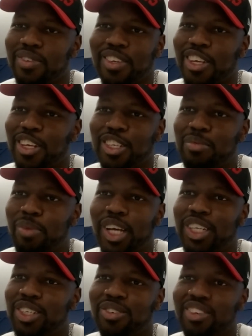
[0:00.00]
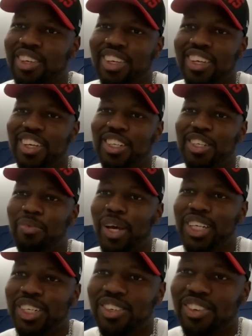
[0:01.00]
Special.
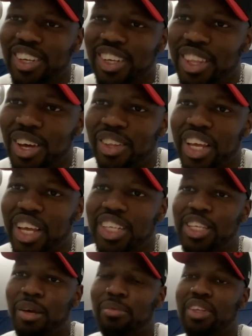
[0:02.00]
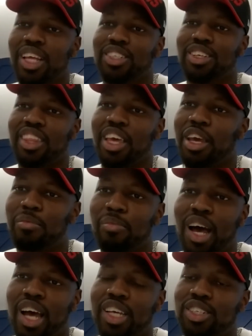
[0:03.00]
You know, that's something that you think
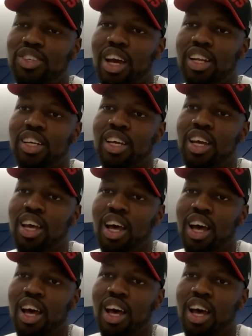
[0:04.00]
about. You're trying to